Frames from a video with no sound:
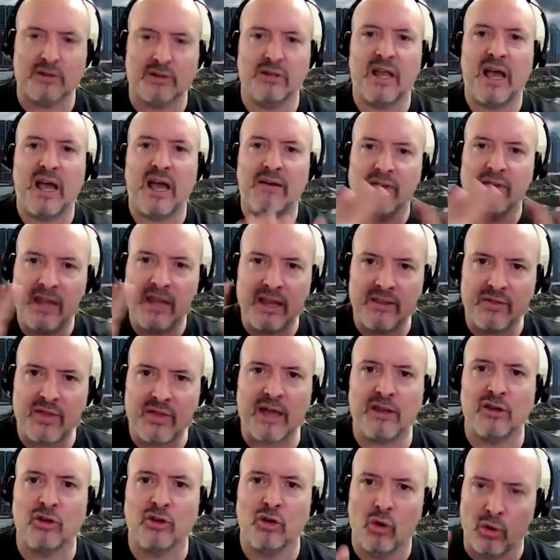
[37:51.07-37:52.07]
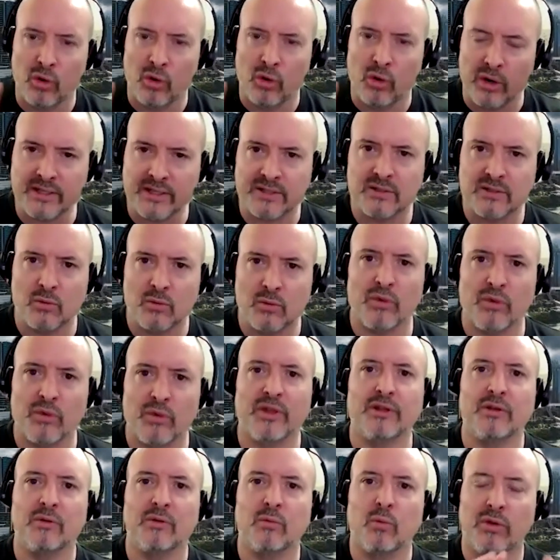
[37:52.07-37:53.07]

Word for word: navigate that noise with a